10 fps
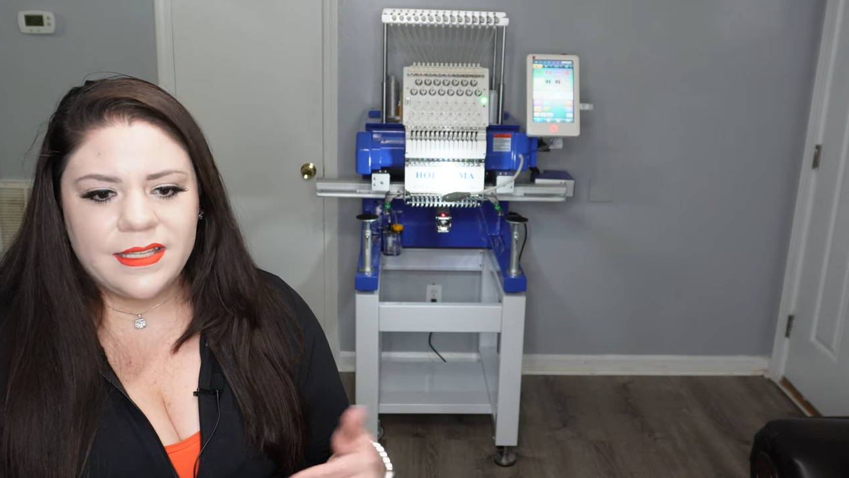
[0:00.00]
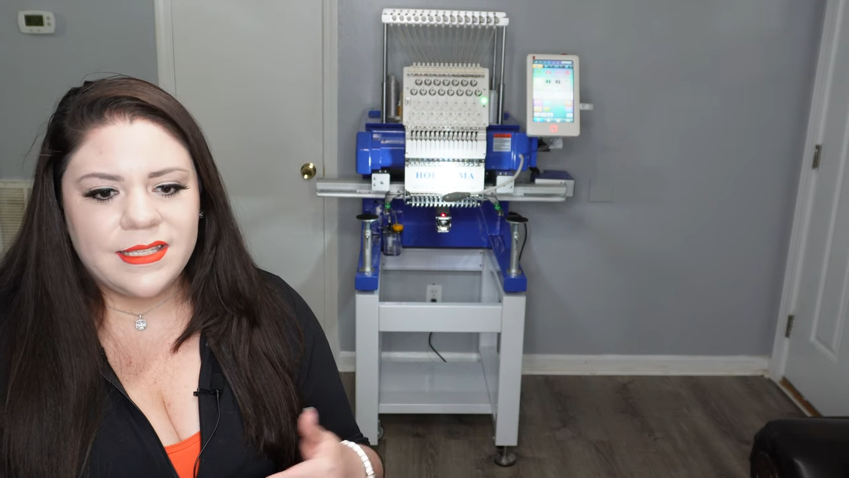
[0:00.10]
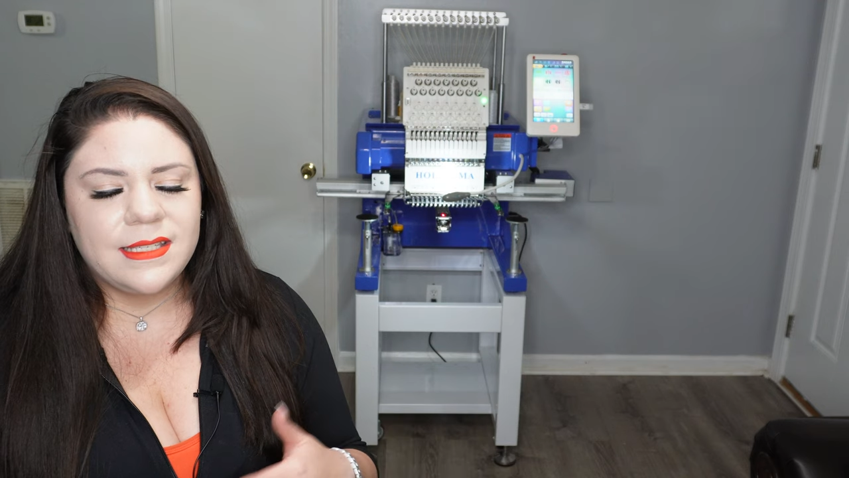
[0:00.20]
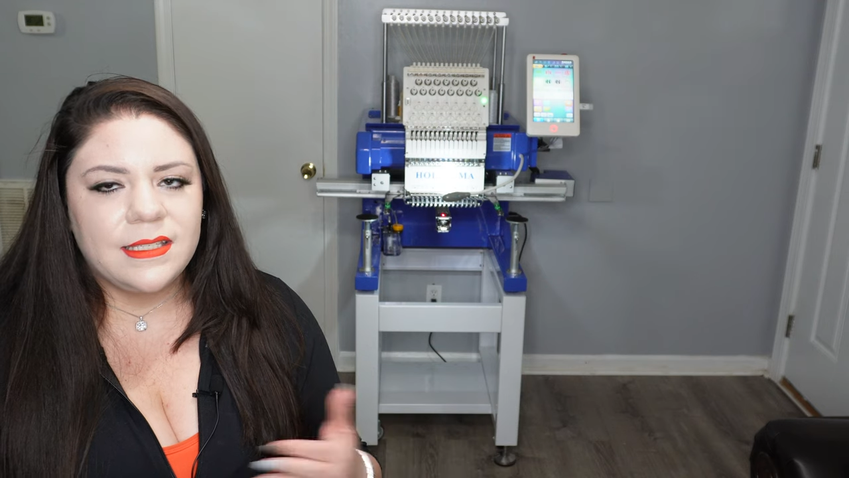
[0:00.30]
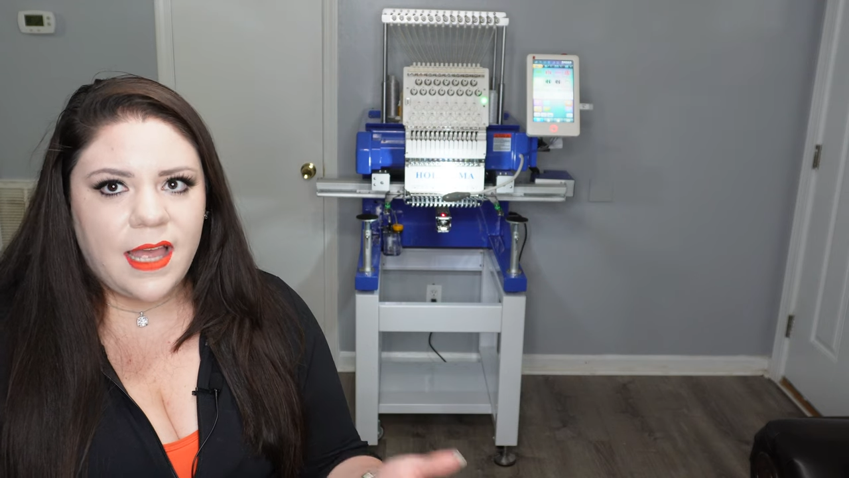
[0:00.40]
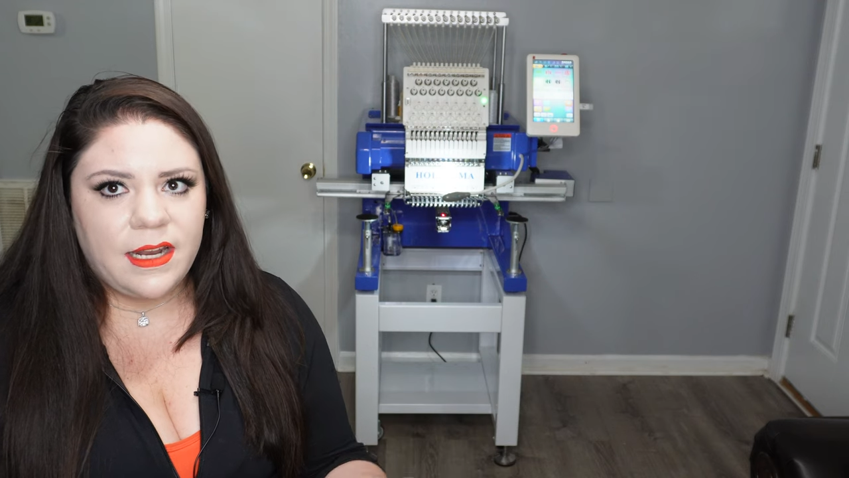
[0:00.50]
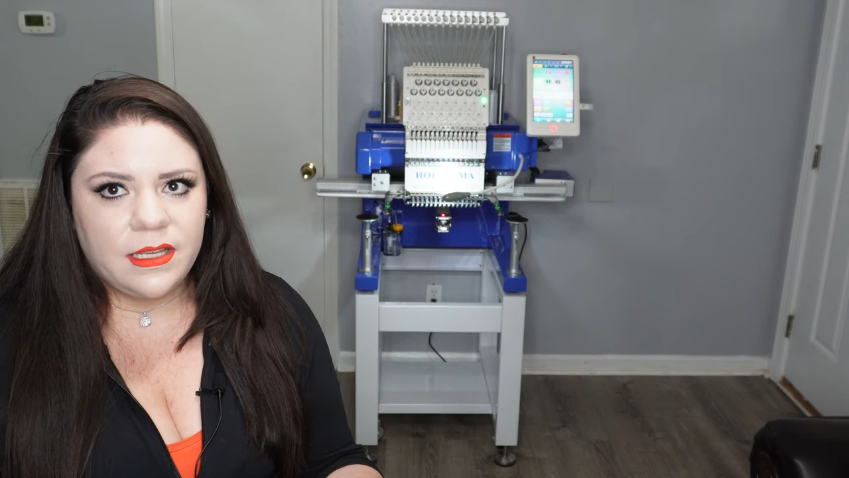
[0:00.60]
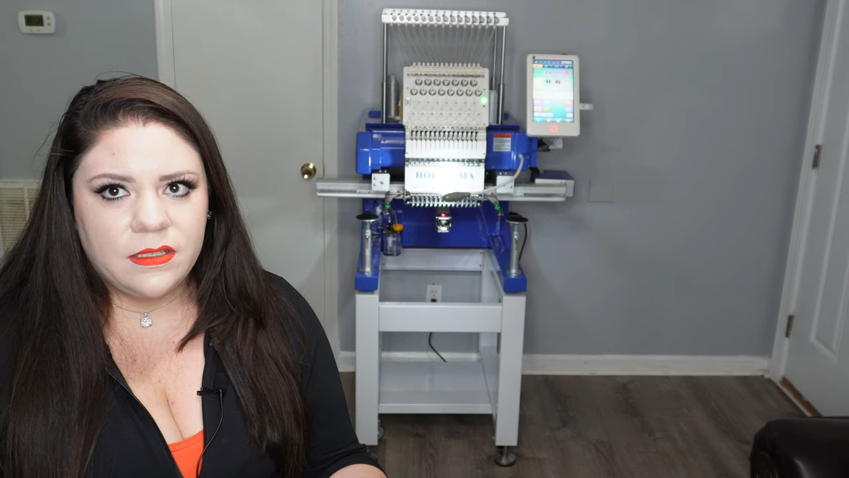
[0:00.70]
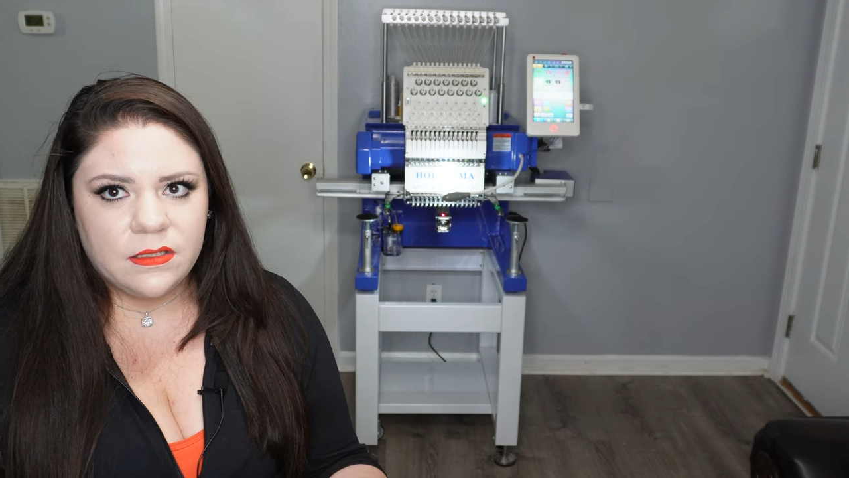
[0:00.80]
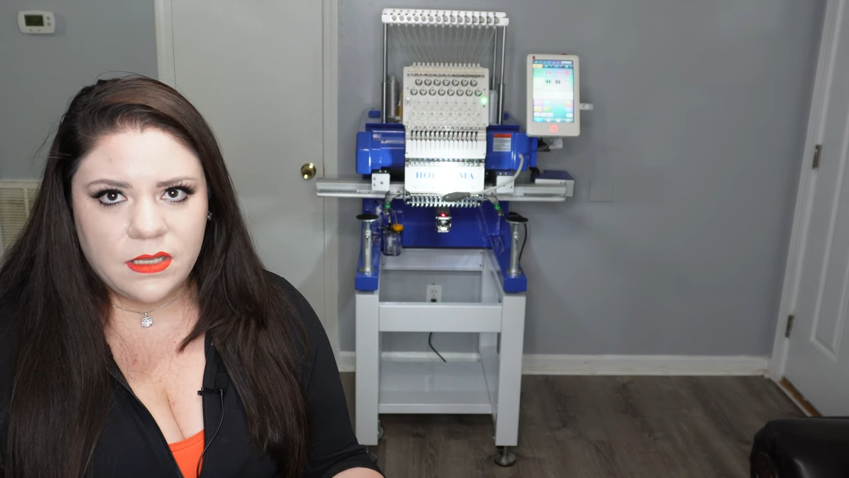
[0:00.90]
It says
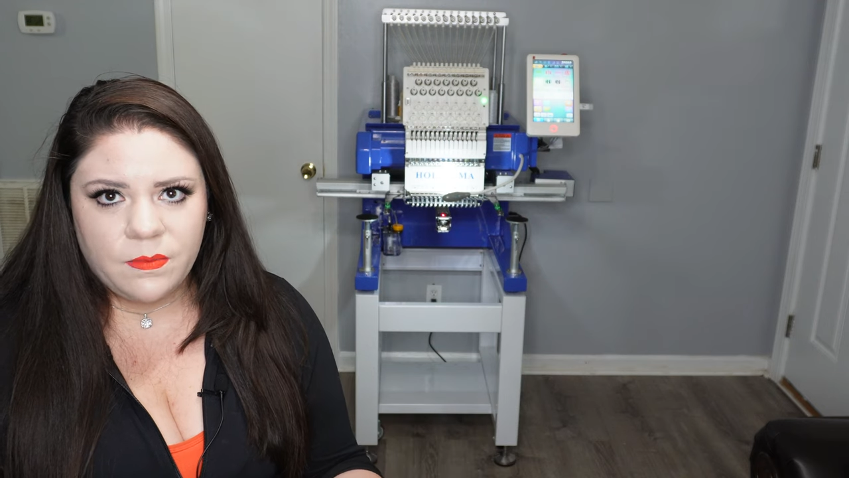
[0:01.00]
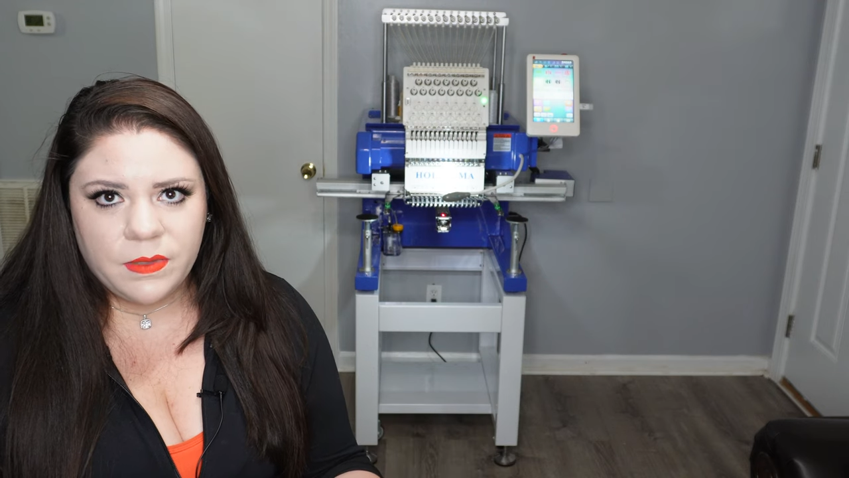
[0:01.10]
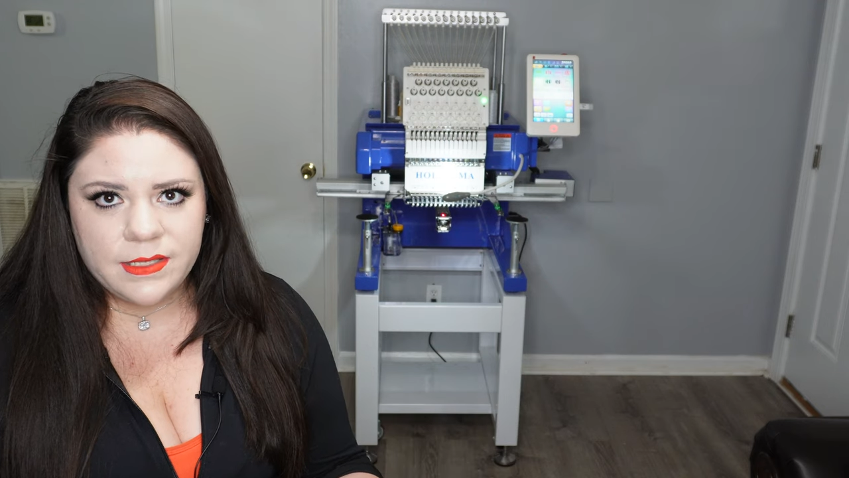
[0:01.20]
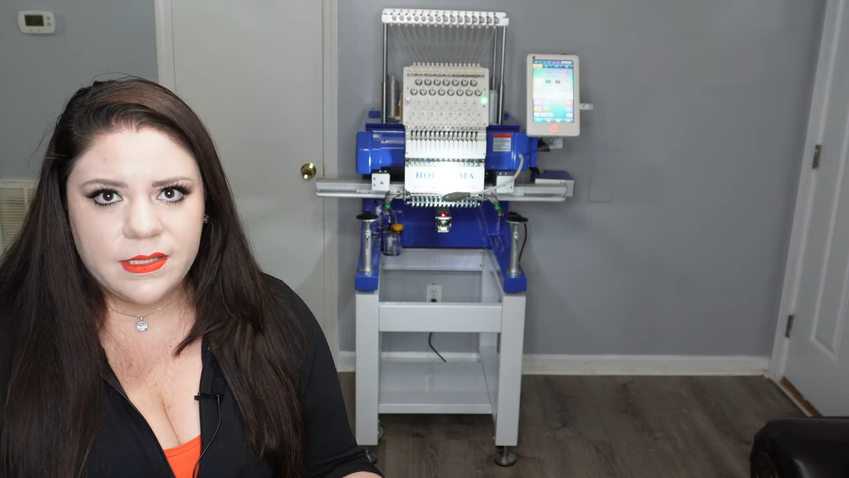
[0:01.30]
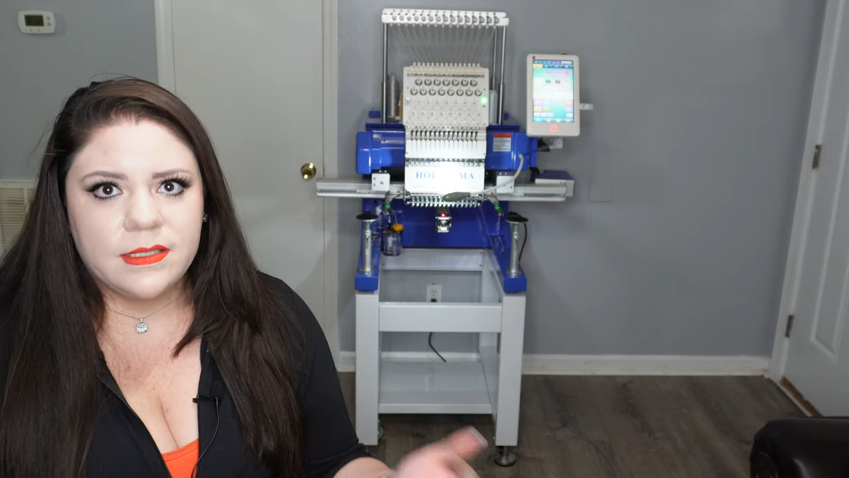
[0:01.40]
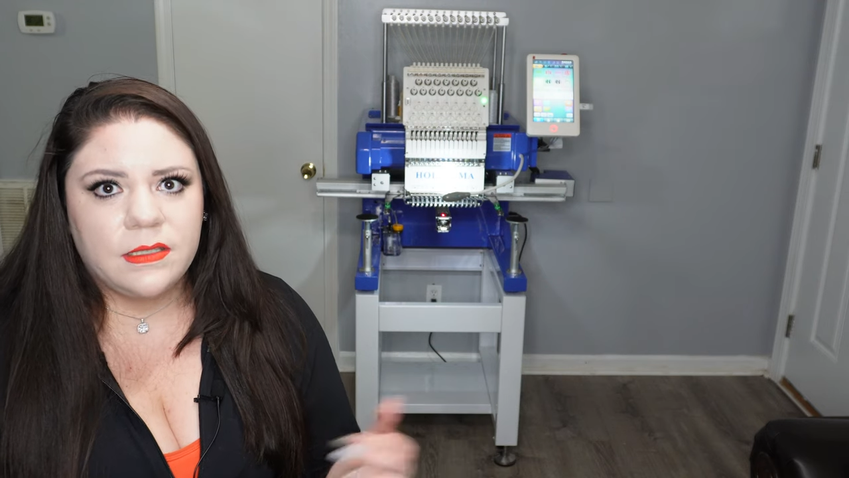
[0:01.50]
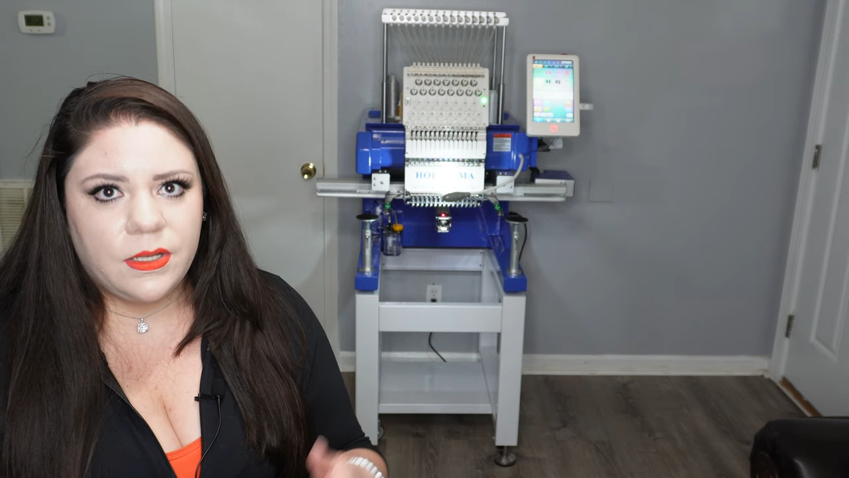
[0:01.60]
lading some places,